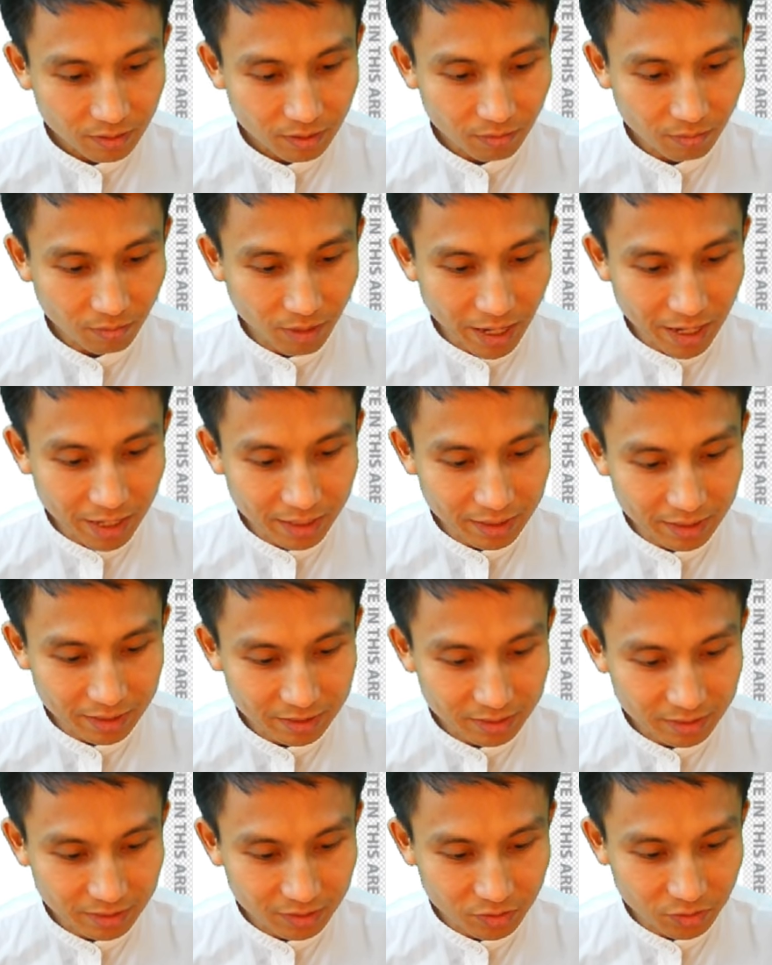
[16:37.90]

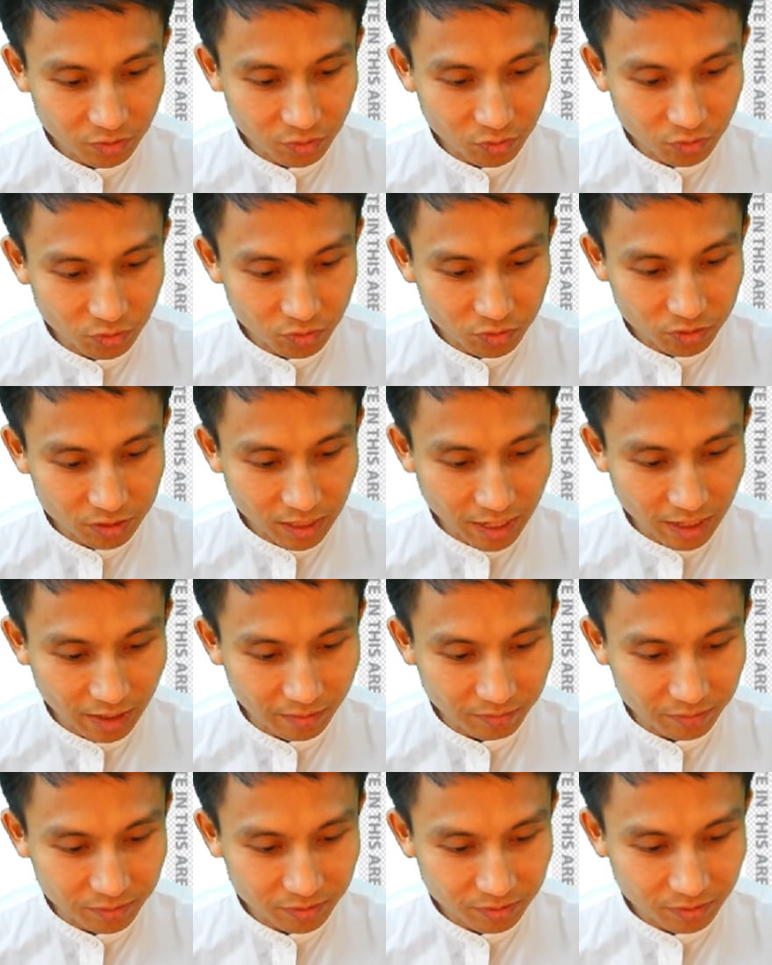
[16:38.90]
minus 2
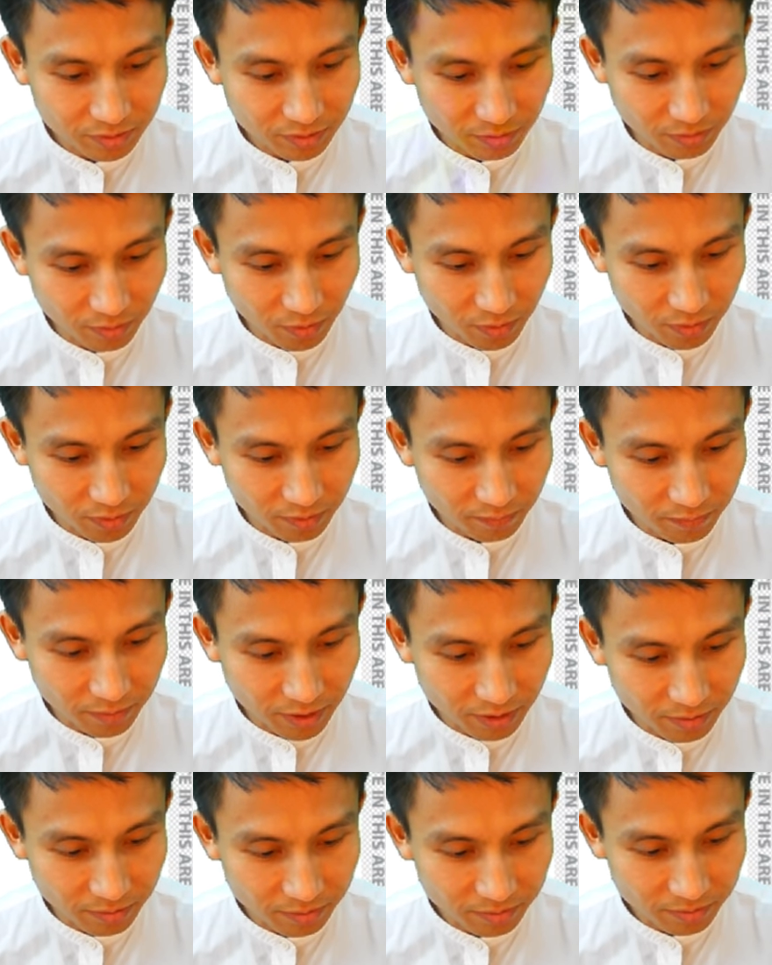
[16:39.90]
times both of
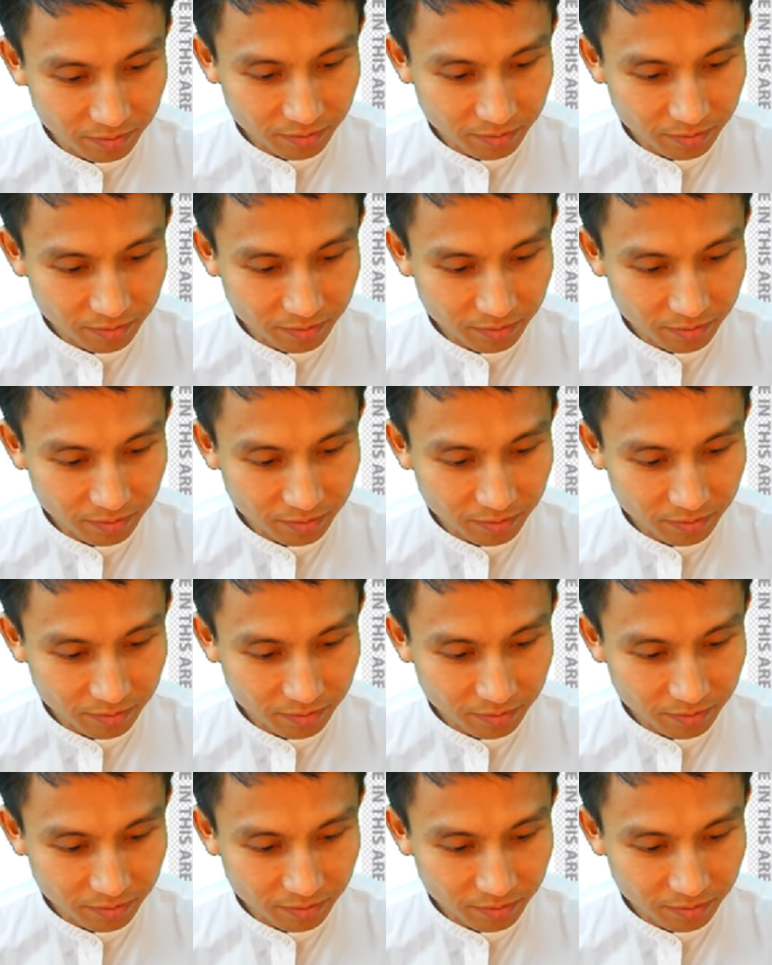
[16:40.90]
them,